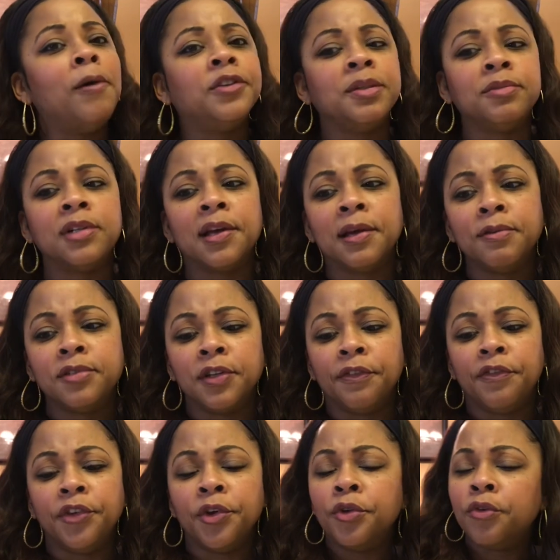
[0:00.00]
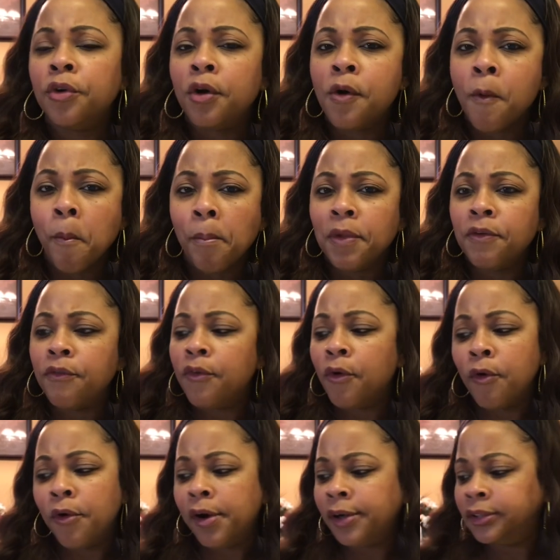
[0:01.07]
Seems like it was a funeral
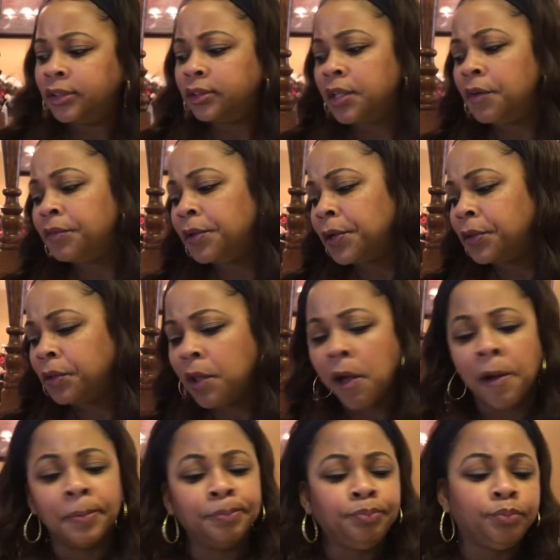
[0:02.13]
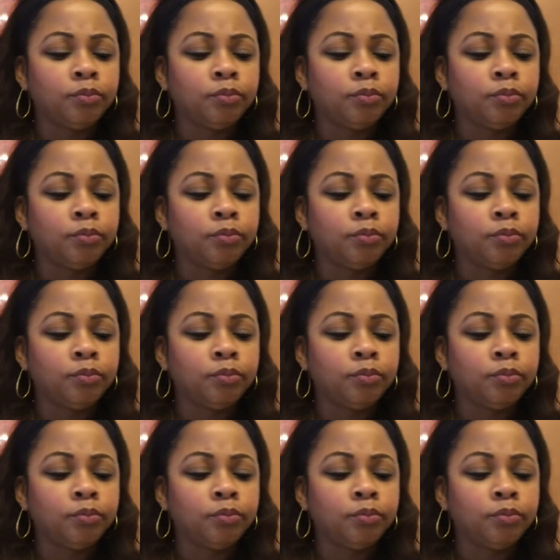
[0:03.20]
before and stuff like that.